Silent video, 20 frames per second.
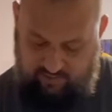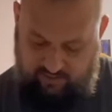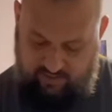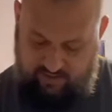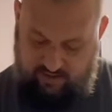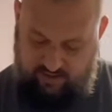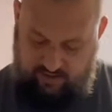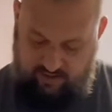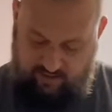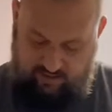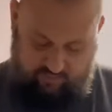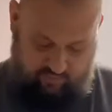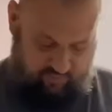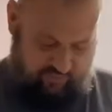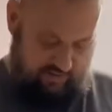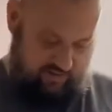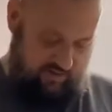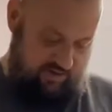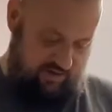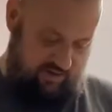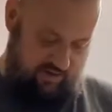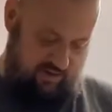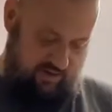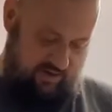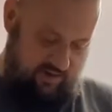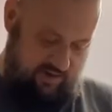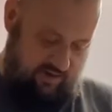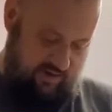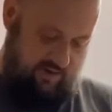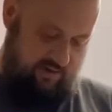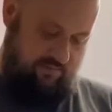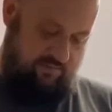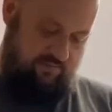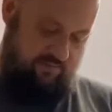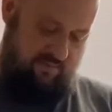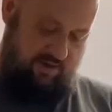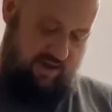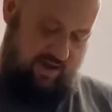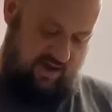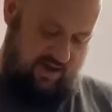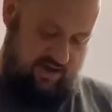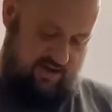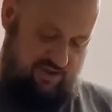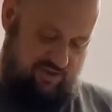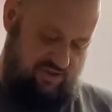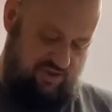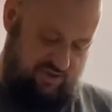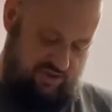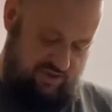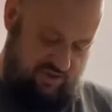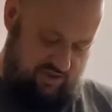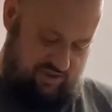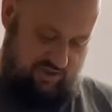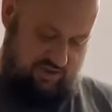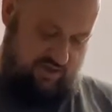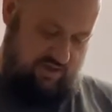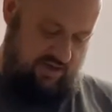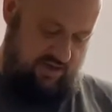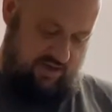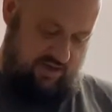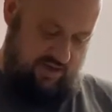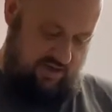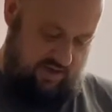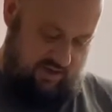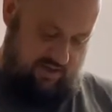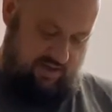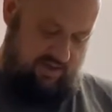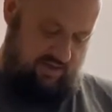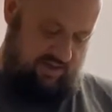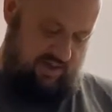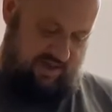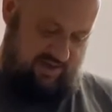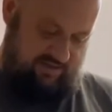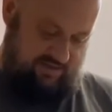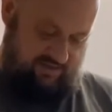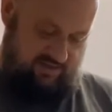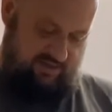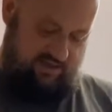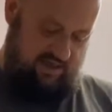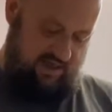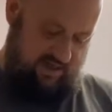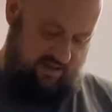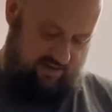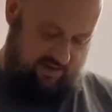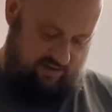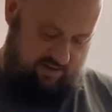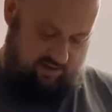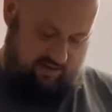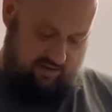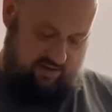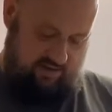then we're gonna mash that together.